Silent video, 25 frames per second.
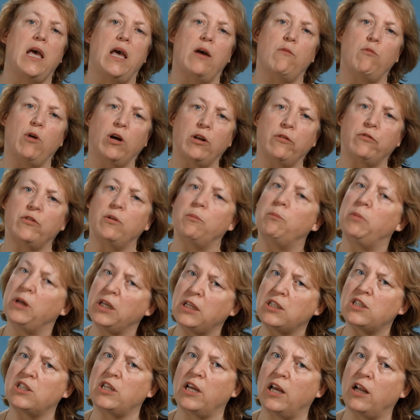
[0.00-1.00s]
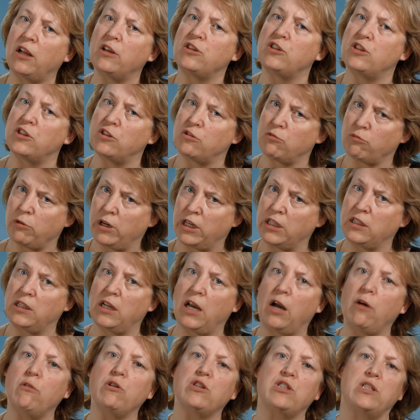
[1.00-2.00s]
And one of the big challenges right
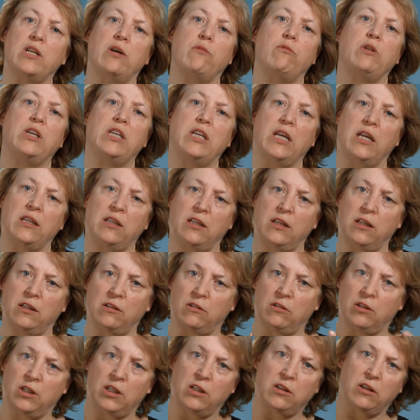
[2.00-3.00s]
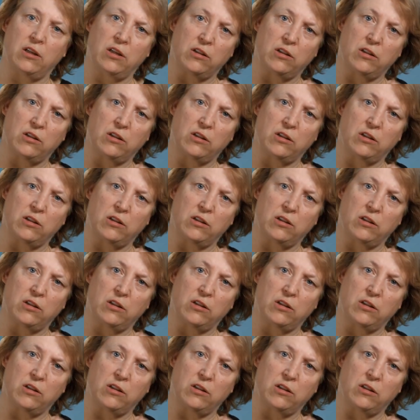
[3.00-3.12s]
now is that we can in, in,